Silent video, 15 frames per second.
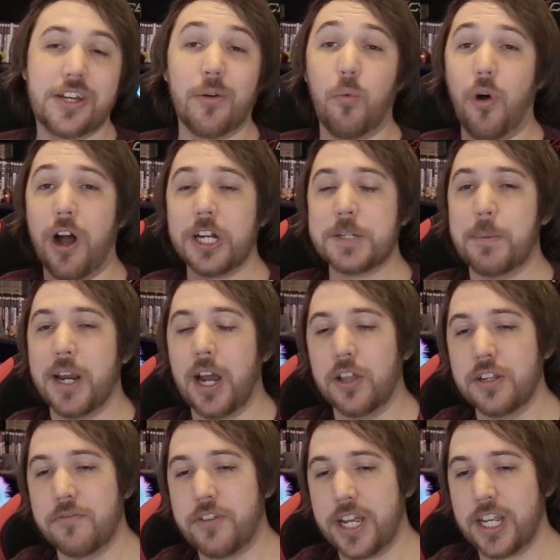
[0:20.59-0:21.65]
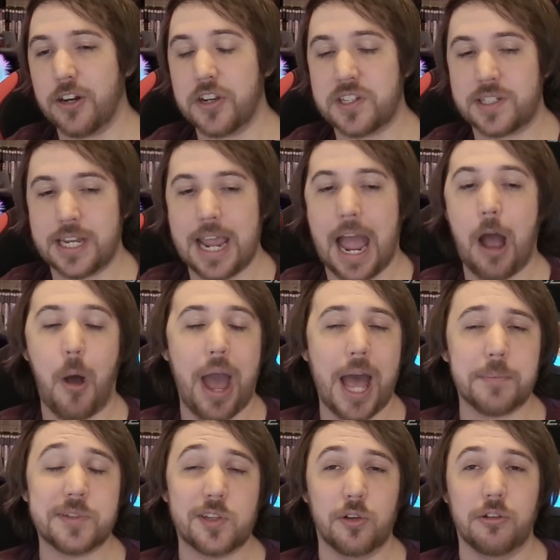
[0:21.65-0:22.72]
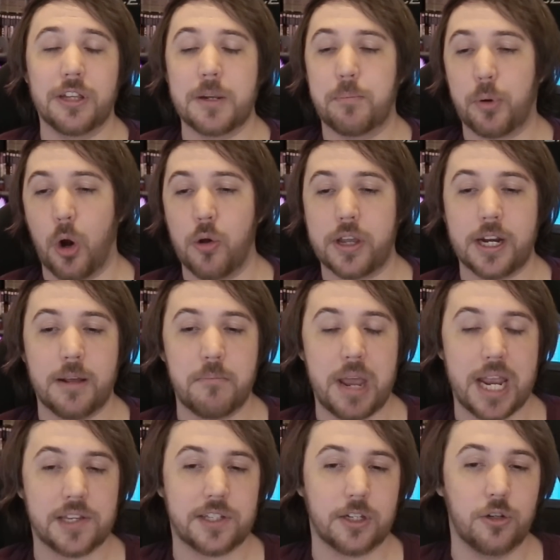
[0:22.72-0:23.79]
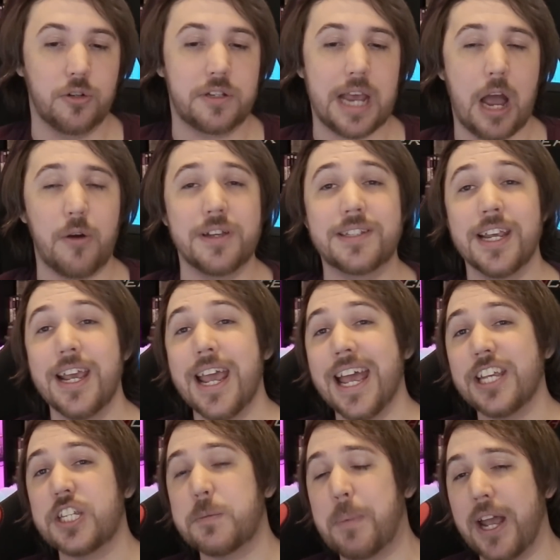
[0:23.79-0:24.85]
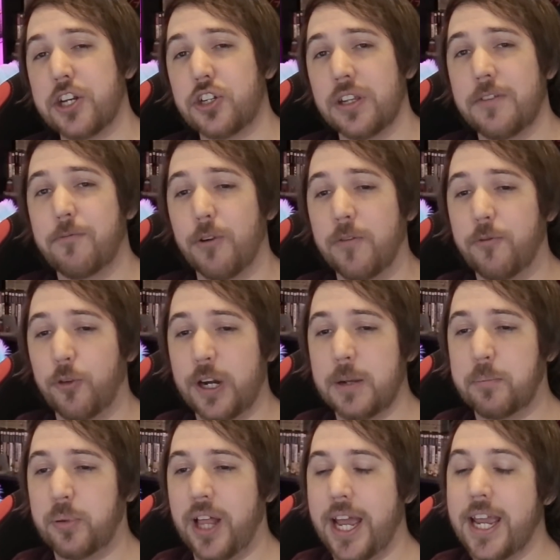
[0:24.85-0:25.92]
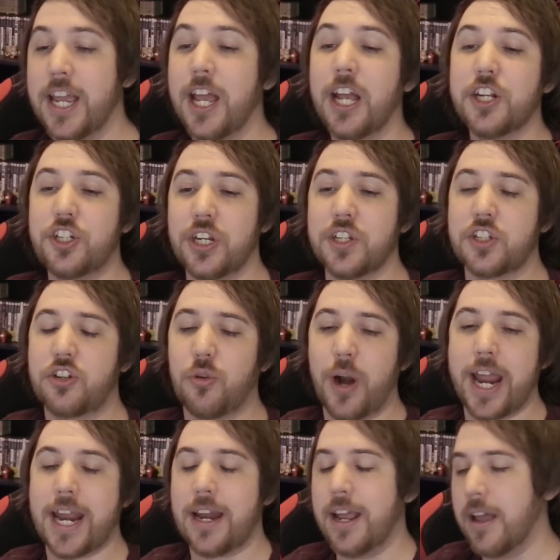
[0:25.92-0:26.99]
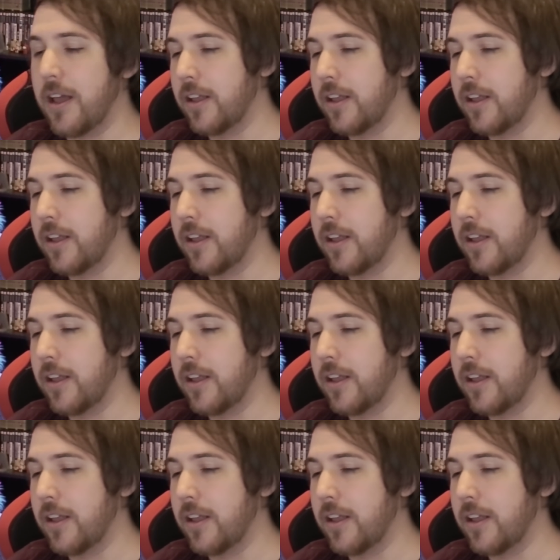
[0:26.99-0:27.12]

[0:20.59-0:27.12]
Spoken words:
You can watch my other video to see how absolutely broken, amazing Hu Tao is, especially for free-to-play. She's great.